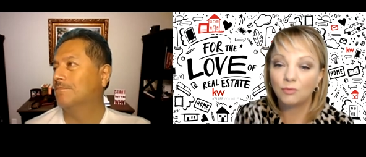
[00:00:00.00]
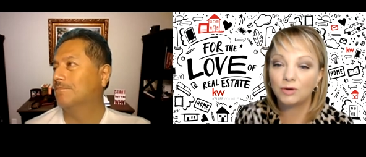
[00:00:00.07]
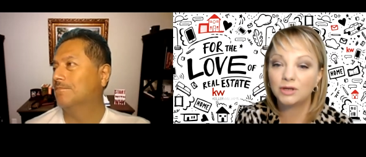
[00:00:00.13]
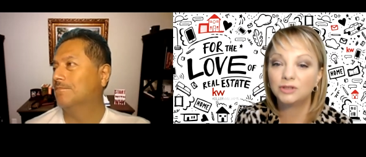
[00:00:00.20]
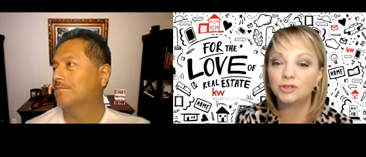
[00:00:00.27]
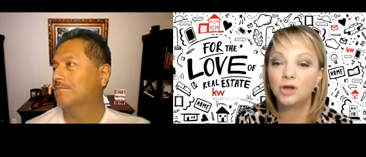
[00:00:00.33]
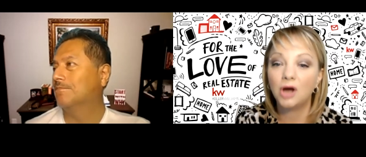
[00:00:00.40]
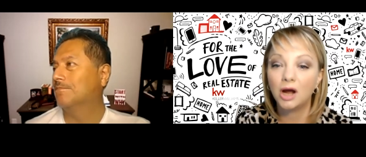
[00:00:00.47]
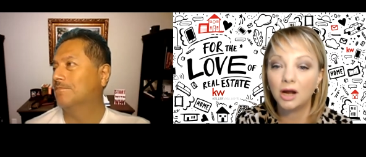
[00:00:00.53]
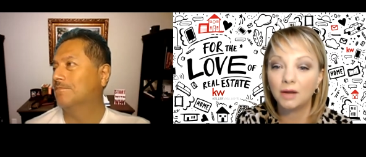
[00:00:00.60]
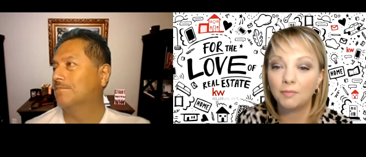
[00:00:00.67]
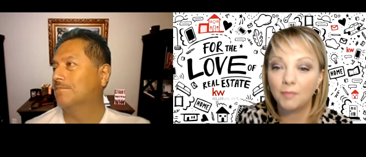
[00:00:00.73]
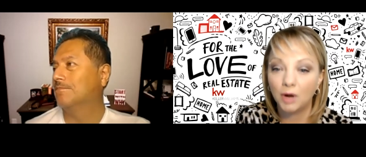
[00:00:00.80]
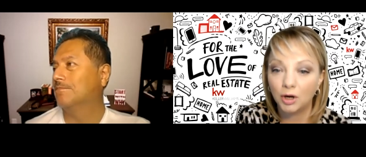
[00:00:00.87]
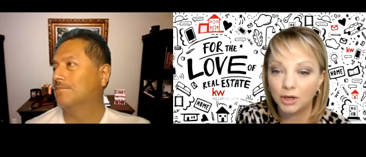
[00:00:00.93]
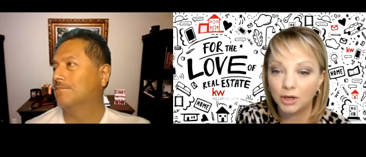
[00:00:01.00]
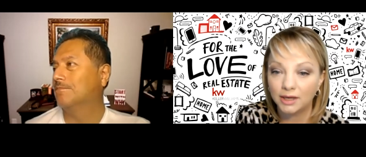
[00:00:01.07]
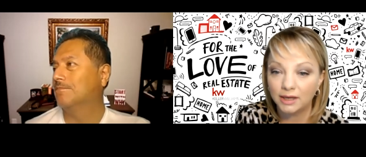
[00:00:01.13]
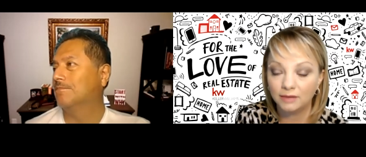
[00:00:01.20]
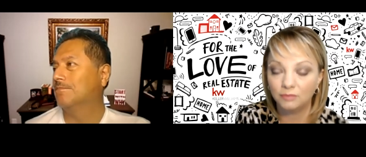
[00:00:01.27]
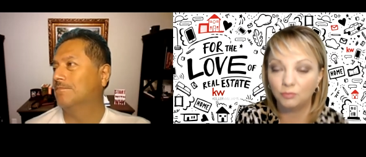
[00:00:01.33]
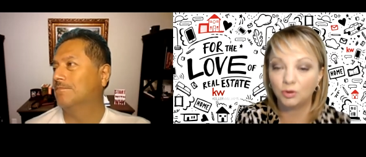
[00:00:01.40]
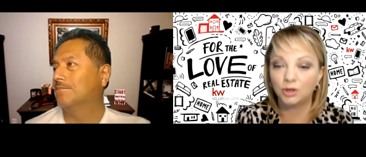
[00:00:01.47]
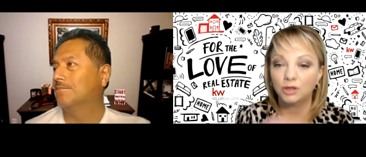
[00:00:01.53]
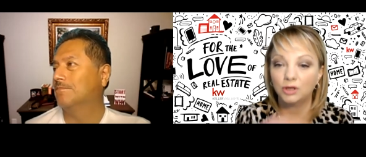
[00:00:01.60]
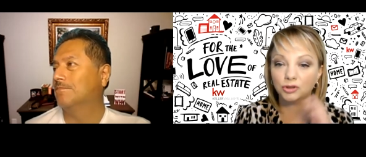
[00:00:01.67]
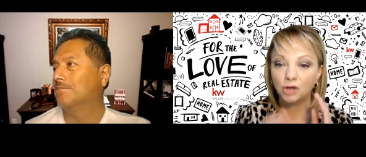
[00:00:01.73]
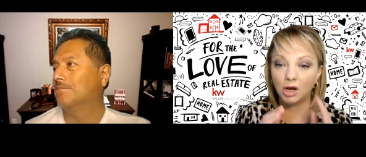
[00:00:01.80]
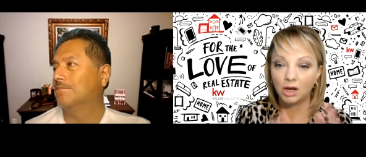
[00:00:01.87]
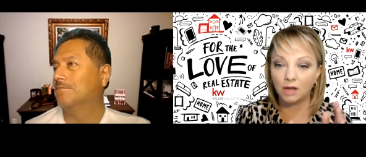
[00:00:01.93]
Speaker 1: we're going to talk market and we're going
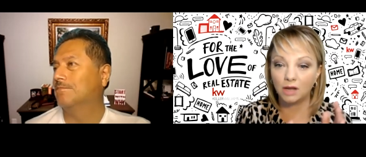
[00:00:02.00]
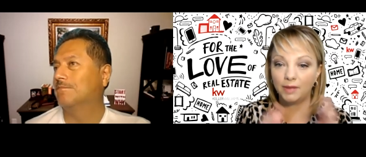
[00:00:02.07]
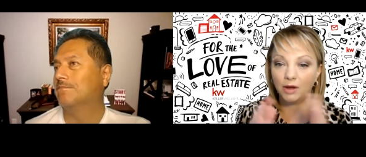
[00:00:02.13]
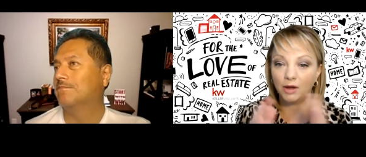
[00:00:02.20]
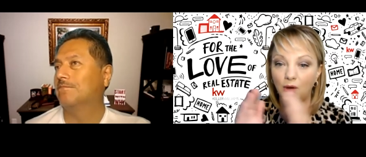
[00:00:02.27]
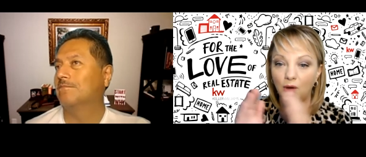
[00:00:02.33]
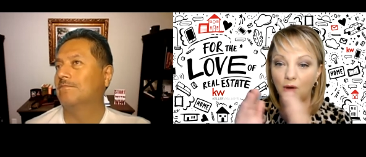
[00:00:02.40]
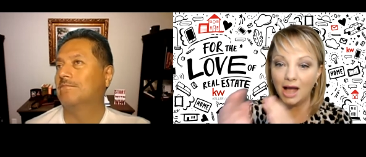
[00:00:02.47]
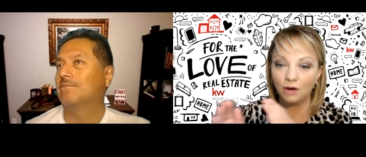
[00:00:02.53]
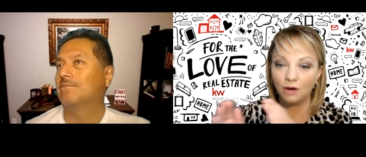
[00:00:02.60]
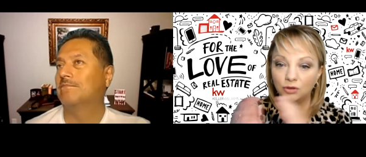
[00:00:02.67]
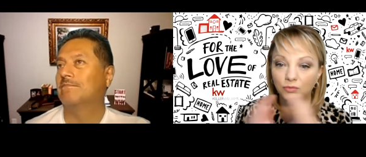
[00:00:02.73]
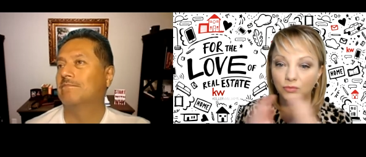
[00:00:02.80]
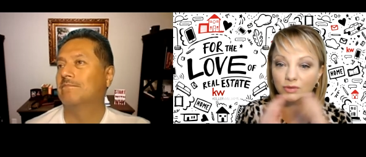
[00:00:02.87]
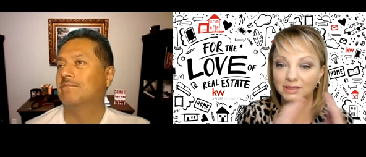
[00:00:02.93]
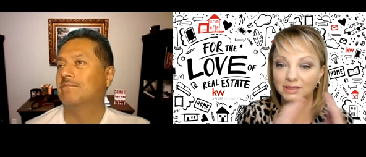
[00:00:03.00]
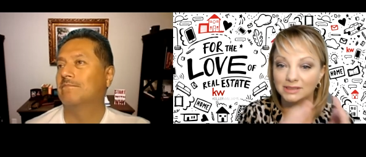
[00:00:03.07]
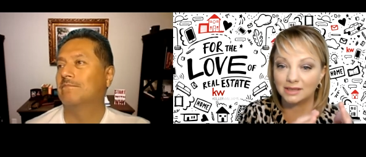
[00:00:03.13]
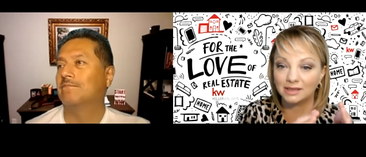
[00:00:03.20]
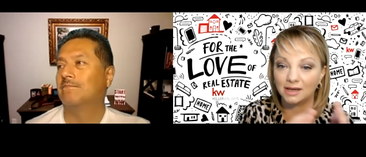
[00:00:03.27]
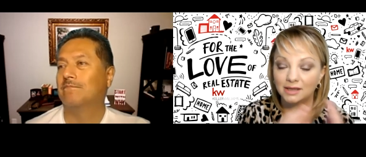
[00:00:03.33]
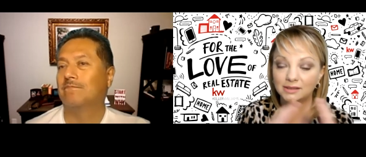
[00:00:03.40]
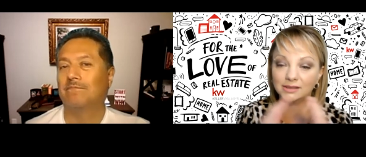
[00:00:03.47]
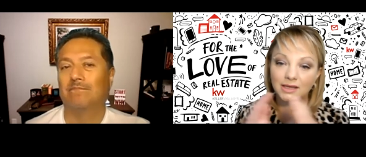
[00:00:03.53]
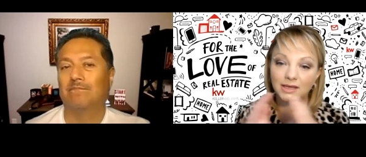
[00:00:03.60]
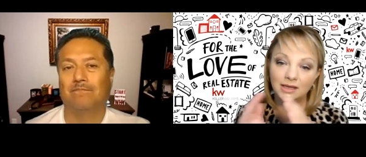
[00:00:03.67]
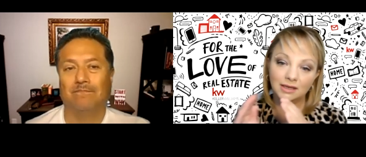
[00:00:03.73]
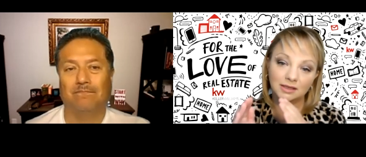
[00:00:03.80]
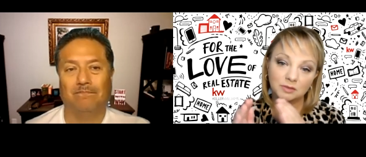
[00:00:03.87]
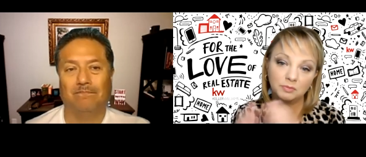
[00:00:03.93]
to talk about how you would discuss
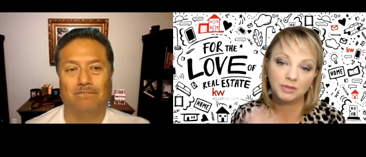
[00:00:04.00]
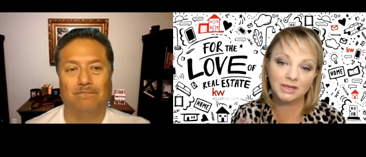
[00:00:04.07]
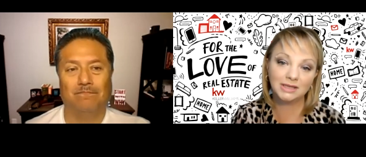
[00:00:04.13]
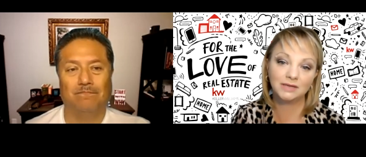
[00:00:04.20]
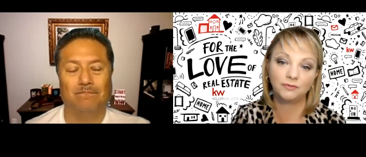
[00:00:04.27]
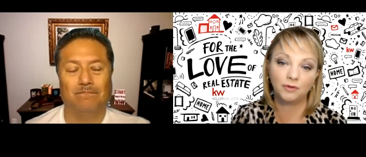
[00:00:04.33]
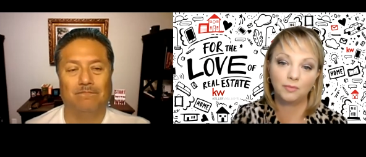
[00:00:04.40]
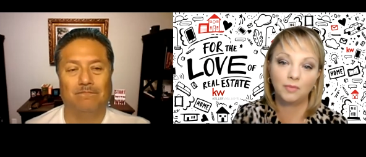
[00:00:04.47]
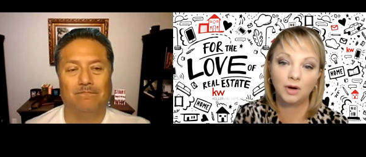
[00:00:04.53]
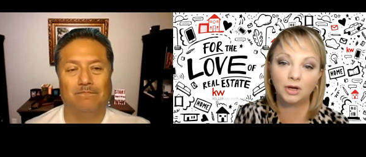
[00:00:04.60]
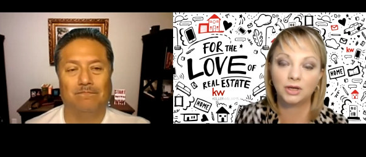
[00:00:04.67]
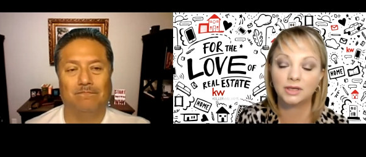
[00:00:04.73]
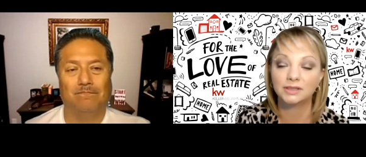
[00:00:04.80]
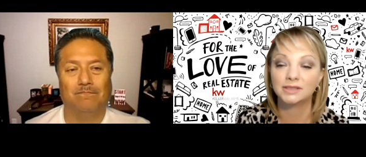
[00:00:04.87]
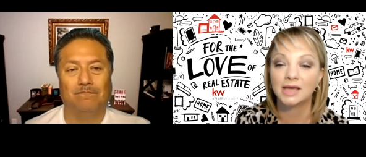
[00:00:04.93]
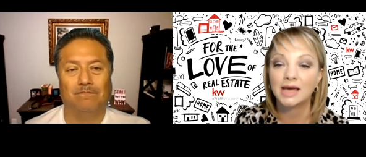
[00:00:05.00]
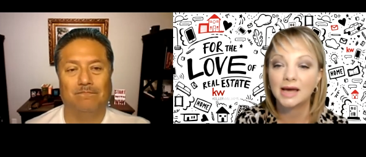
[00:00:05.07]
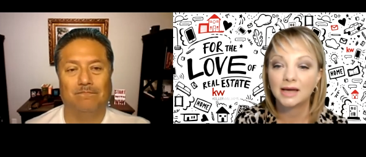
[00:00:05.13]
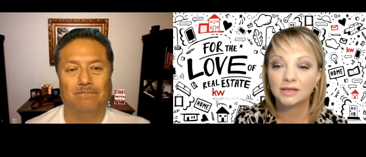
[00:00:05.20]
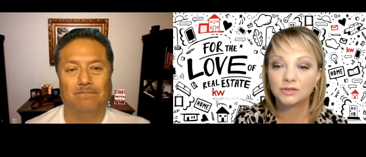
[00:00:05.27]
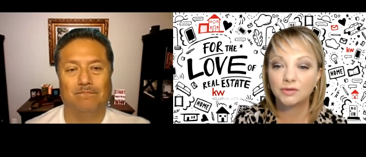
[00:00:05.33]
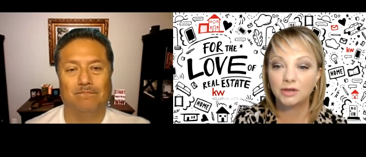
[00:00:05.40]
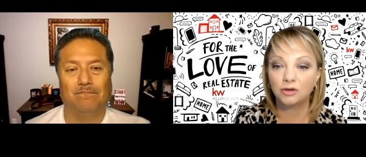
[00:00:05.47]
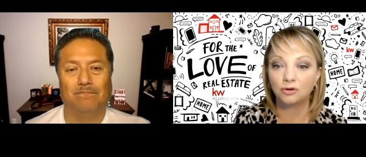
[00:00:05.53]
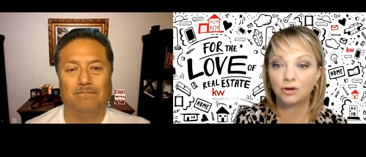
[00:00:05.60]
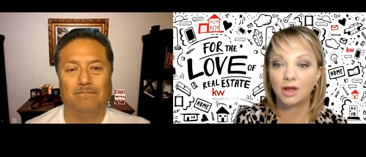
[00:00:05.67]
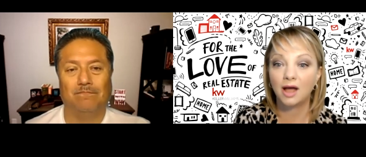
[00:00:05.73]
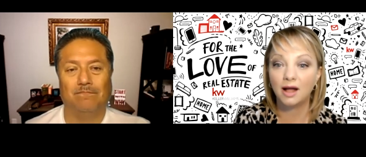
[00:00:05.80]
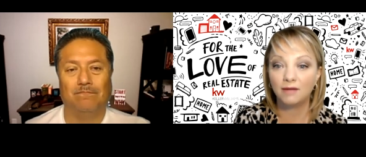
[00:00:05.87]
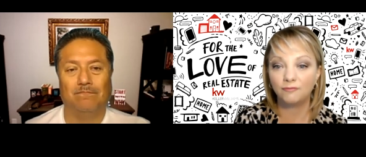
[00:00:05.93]
and explain different markets so that you're
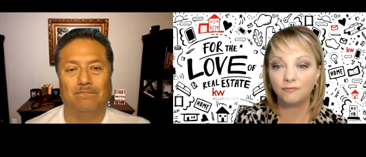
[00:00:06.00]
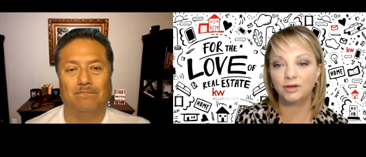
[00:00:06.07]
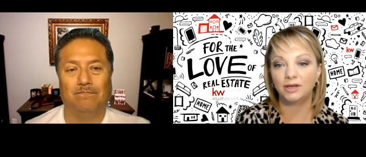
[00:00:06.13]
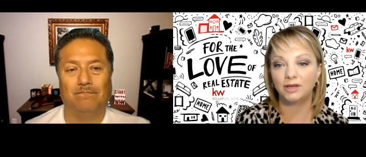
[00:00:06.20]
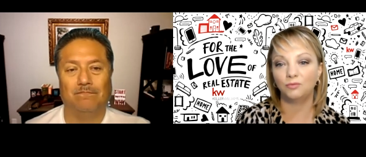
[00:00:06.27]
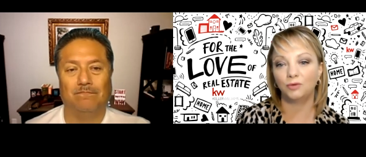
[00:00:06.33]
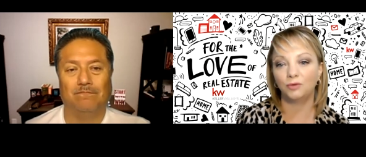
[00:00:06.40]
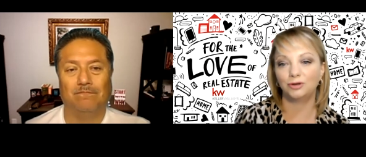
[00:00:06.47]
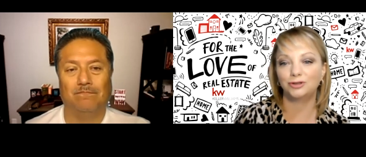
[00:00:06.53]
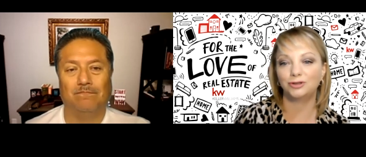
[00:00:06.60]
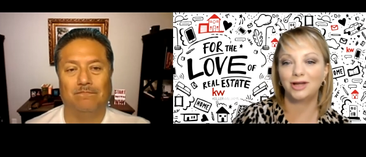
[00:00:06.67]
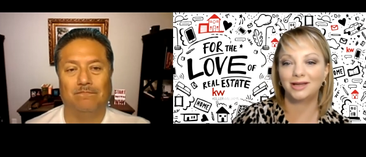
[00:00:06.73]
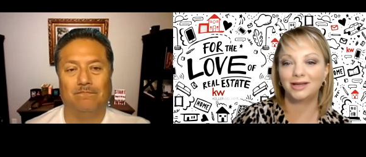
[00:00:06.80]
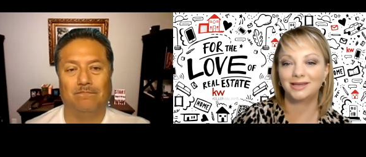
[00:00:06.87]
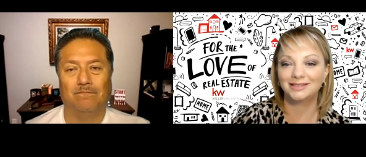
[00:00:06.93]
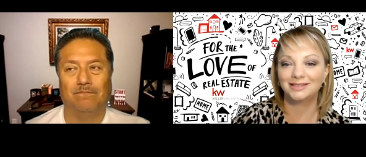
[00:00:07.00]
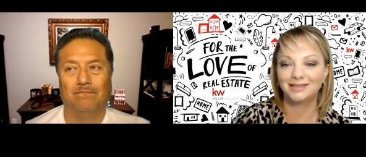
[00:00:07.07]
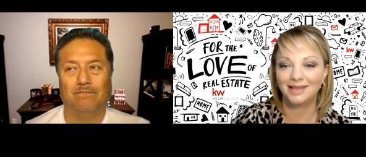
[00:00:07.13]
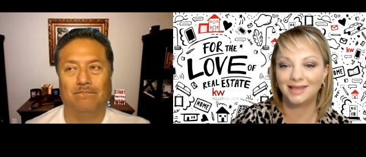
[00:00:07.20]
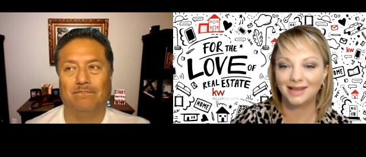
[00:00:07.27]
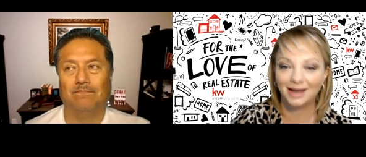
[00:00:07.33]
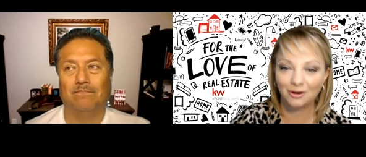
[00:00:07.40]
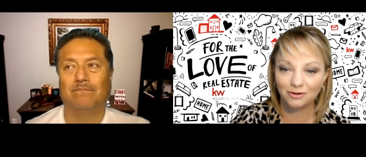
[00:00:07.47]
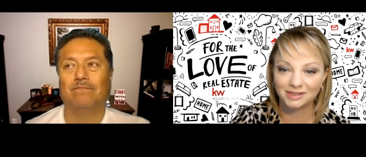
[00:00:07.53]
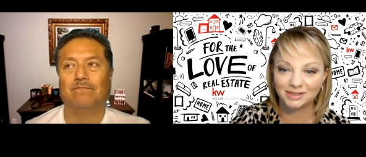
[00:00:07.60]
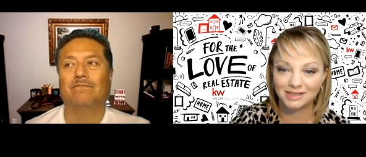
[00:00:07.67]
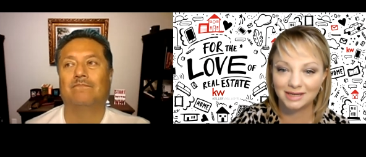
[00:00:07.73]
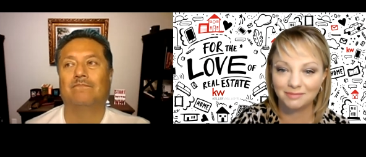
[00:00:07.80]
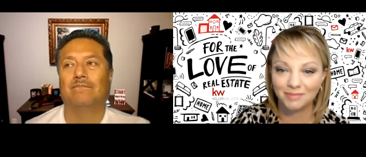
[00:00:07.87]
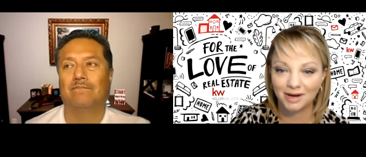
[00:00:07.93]
confident when you're talking to that out of
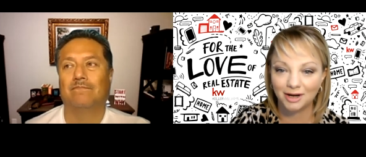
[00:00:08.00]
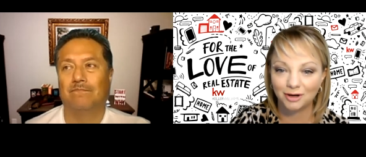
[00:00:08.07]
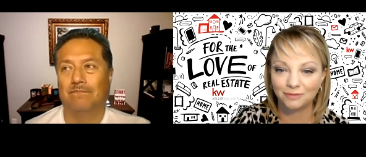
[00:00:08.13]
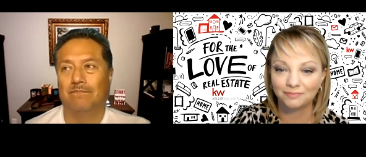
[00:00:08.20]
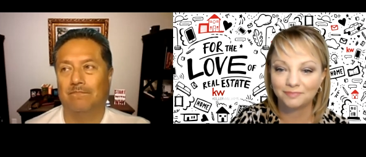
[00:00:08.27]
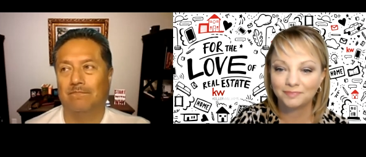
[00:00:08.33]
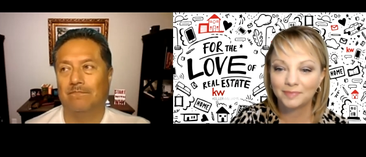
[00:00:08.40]
state buyer